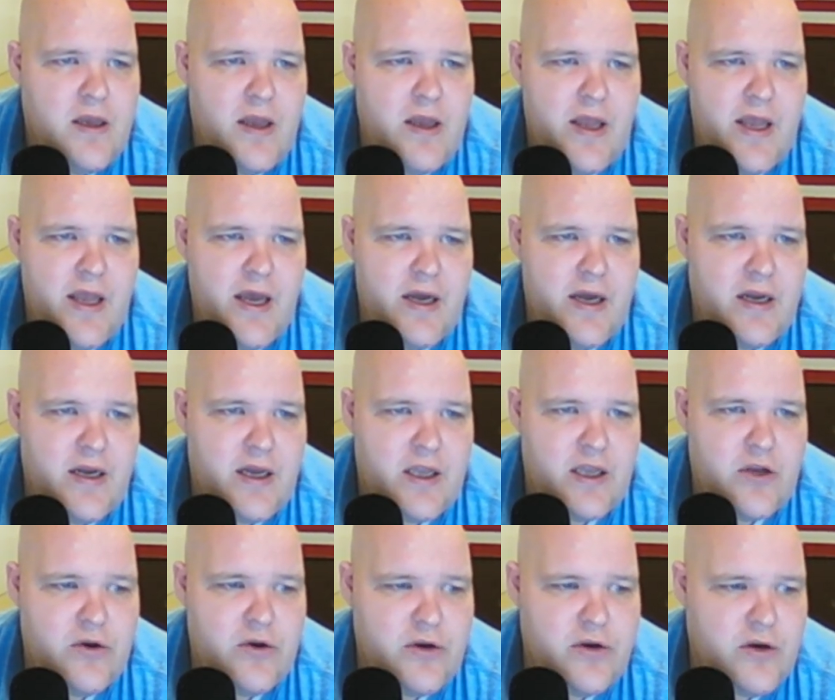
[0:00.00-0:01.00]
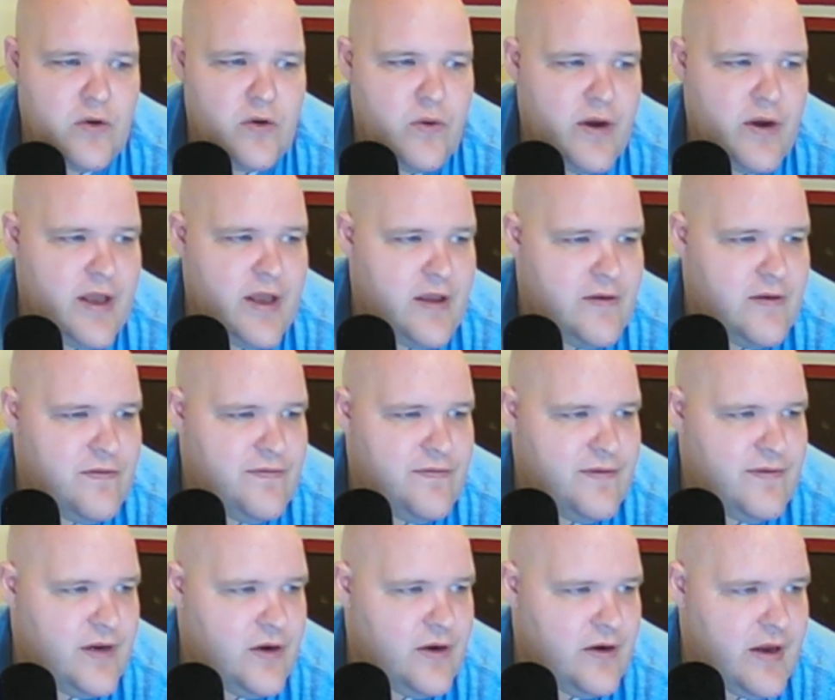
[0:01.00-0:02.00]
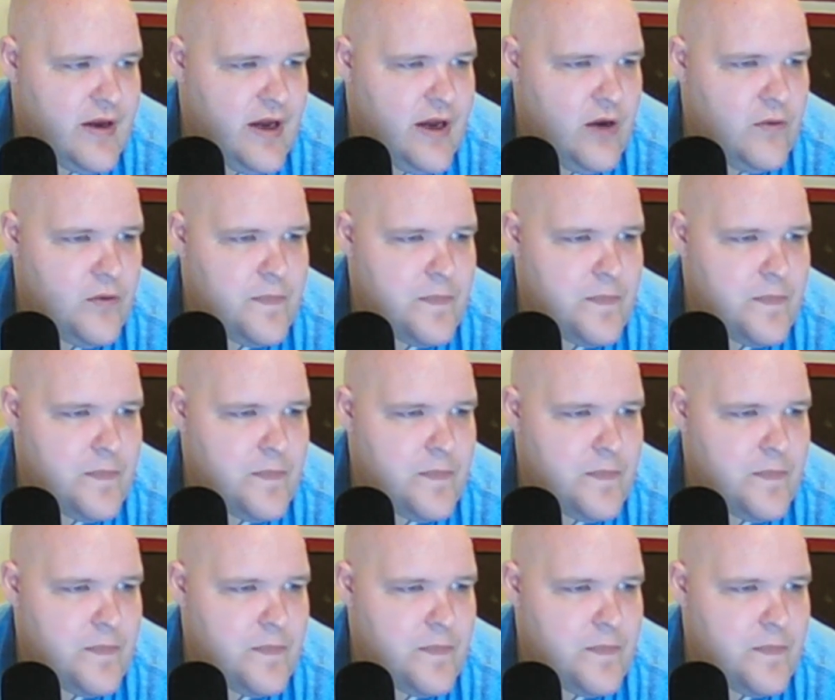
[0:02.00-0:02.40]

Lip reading: and I couldn't quite figure it out.